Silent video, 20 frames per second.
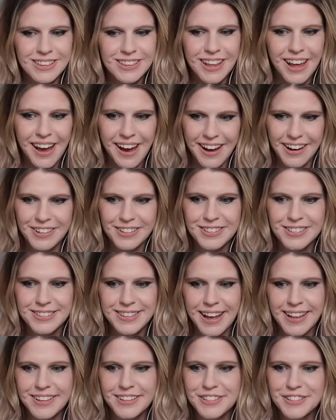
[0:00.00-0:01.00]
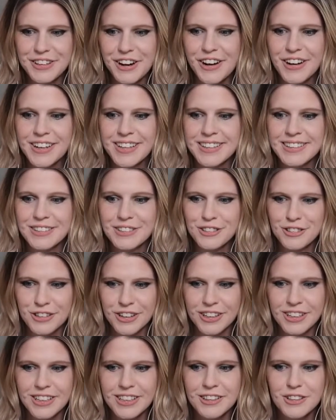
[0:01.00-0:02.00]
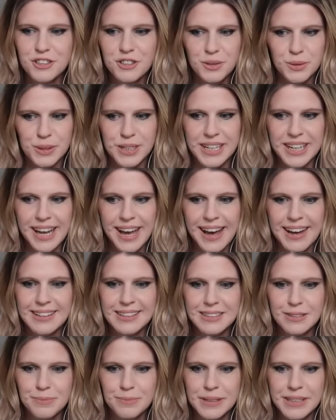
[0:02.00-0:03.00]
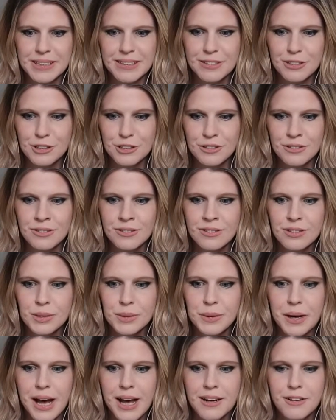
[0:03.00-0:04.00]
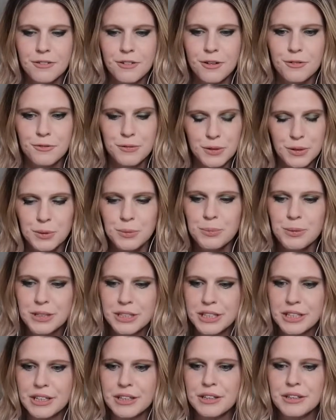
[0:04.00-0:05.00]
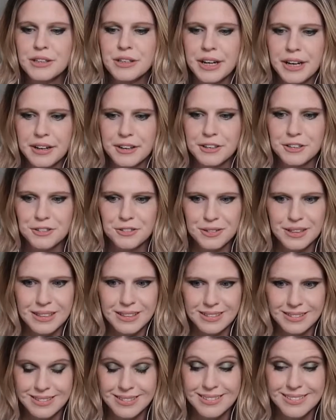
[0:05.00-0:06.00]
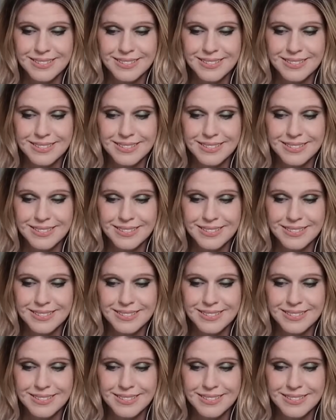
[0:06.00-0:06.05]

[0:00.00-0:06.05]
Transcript: the house, Salazar instructed the Sorting Hat to pick students who had a few particular characteristics,